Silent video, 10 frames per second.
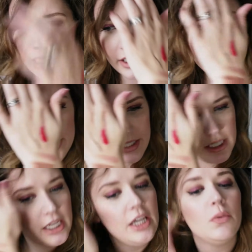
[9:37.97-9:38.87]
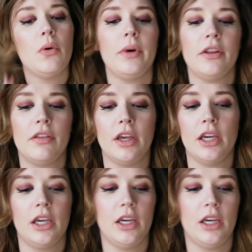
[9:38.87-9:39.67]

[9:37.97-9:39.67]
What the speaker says: Let's see what we think